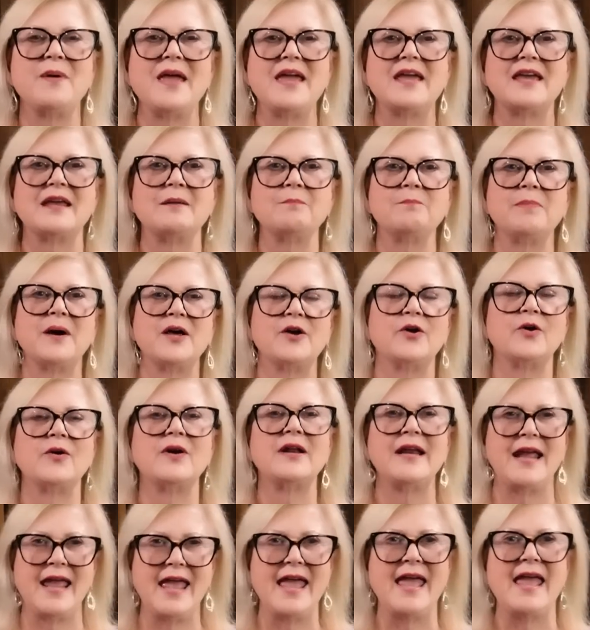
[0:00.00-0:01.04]
bacon, more, butter,
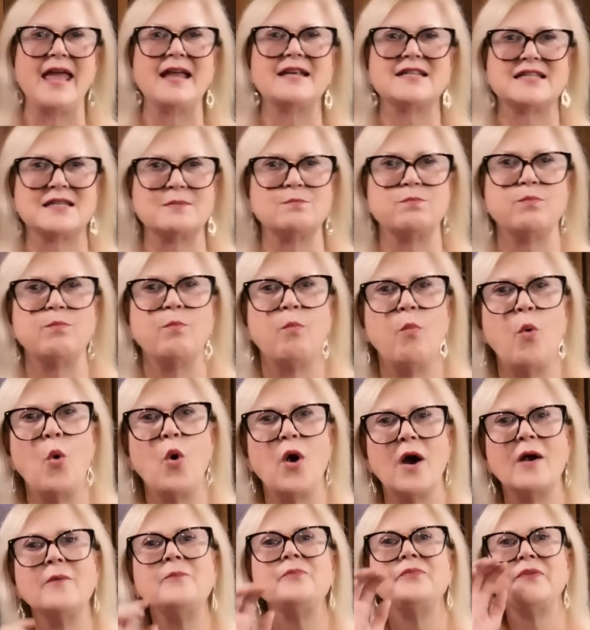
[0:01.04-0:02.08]
and I eggs. health is,
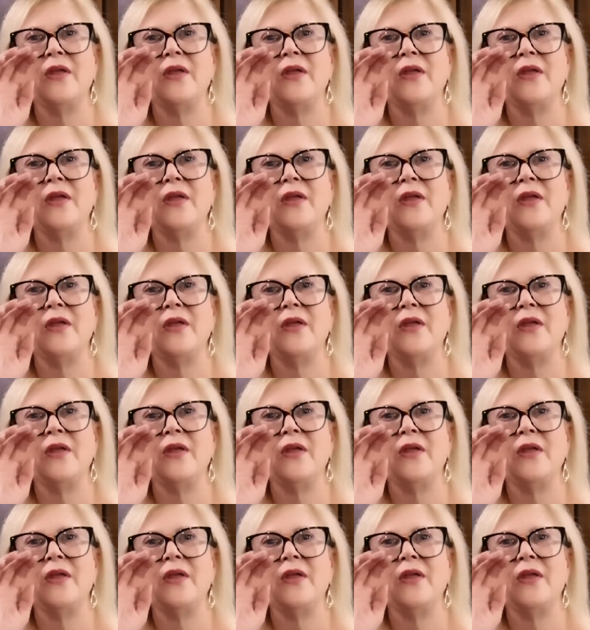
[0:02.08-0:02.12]
more. is